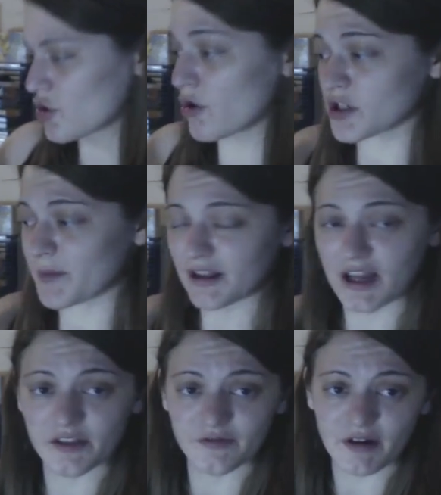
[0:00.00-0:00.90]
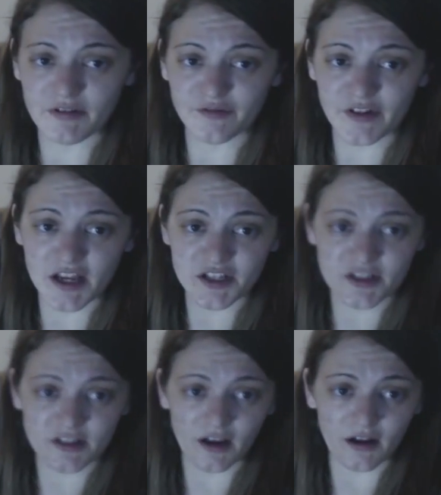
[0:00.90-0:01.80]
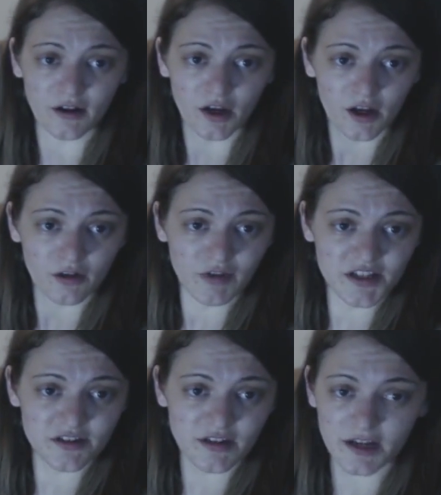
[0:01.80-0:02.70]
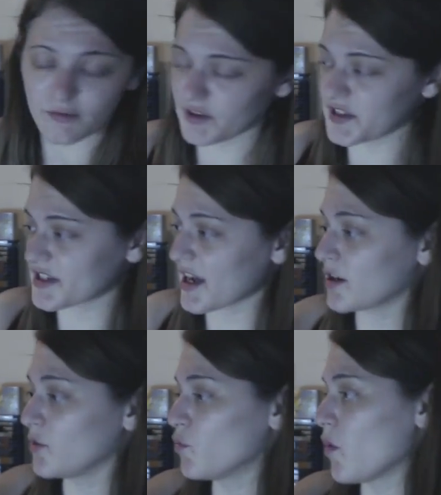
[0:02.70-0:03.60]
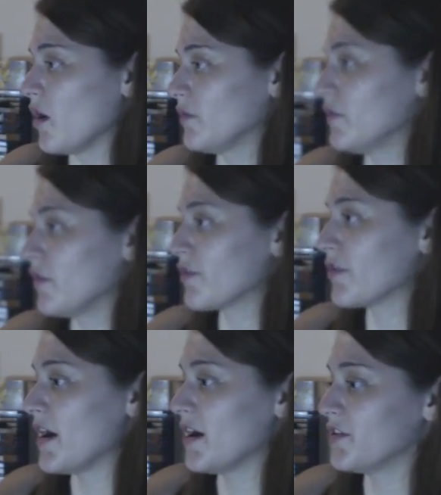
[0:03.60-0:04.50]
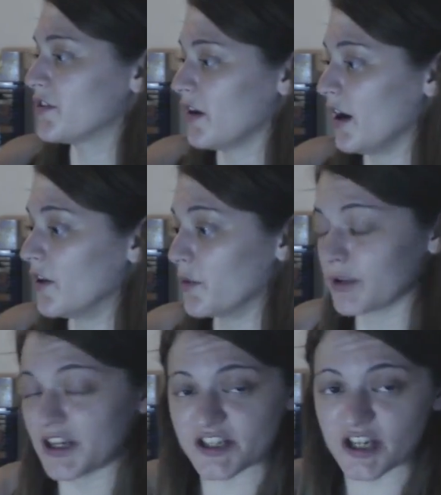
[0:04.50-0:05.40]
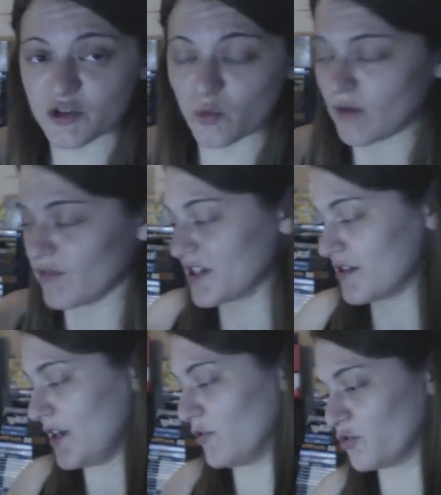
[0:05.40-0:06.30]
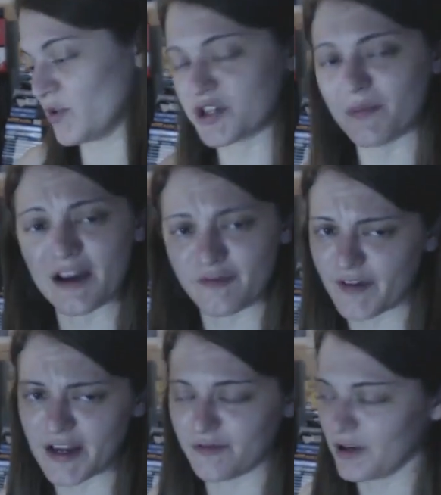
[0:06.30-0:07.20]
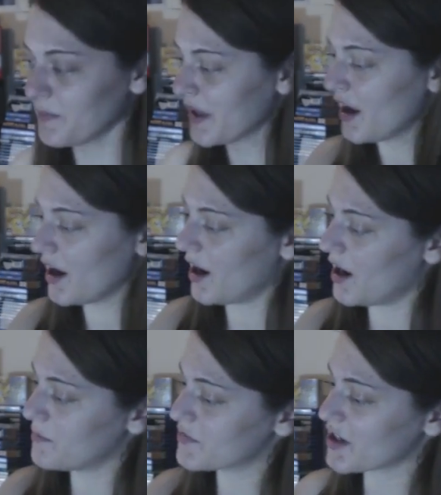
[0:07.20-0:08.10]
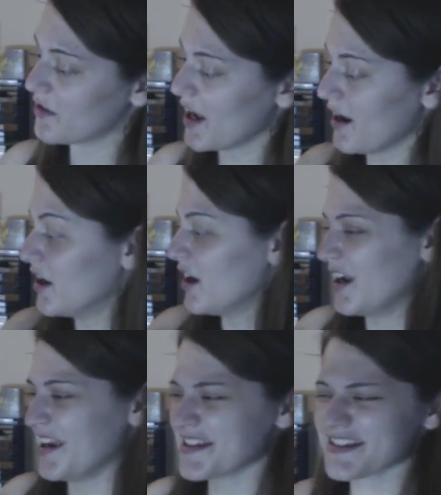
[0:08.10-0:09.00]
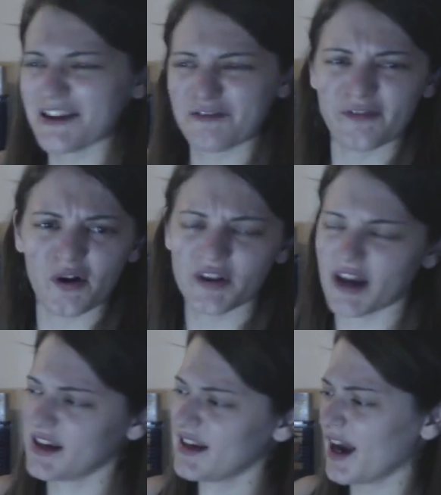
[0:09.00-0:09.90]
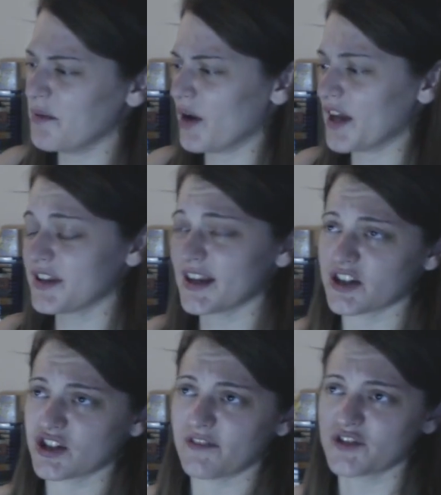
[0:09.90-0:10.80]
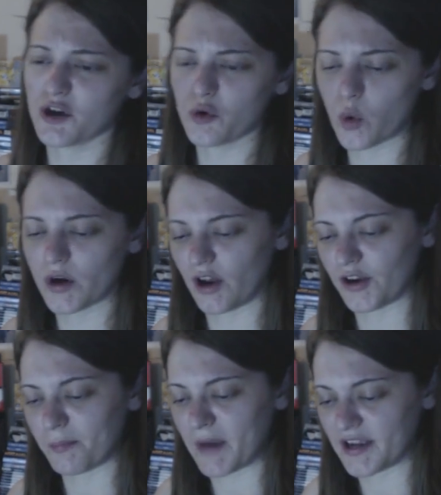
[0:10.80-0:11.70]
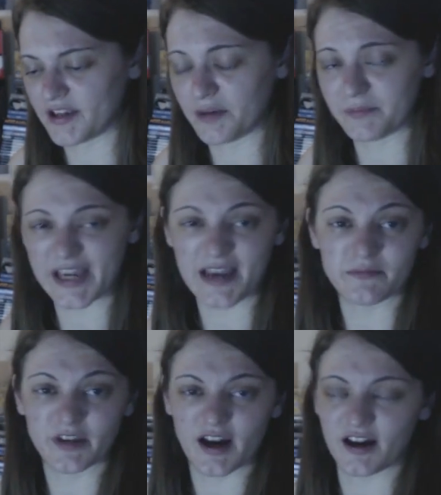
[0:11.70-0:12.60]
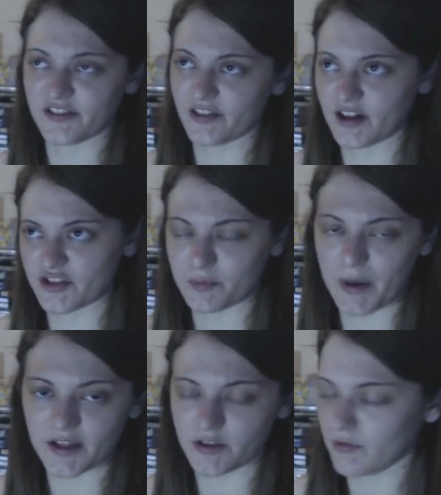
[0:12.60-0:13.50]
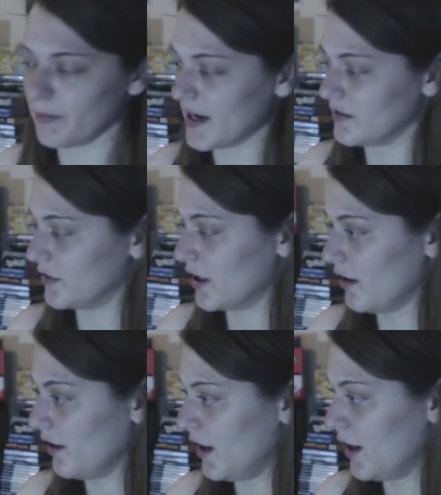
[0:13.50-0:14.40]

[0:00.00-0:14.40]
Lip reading: talks about like the very first Resident Evil, and the second one, the third, the PlayStation 1 Resident Evils, which are my favourite. So yeah, it is like $4.99, but I did actually have £2 odd on my game card, so I just paid the remainder.